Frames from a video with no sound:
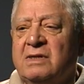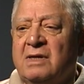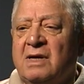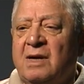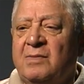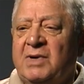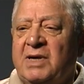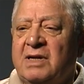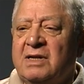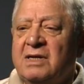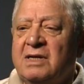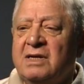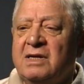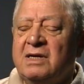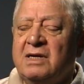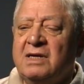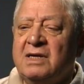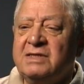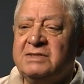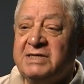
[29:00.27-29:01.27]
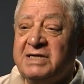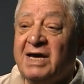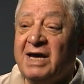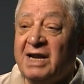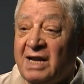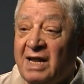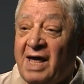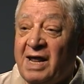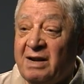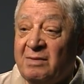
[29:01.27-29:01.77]
I mean, has he got a
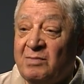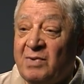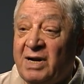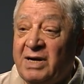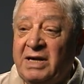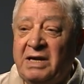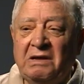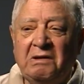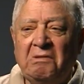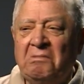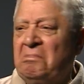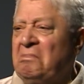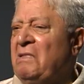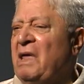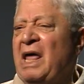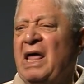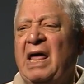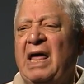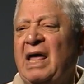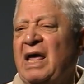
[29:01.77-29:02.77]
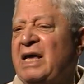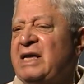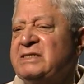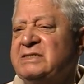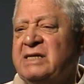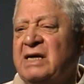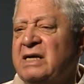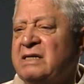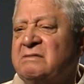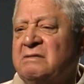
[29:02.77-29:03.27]
lot of money? Nah, he's
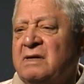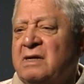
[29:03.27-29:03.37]
not.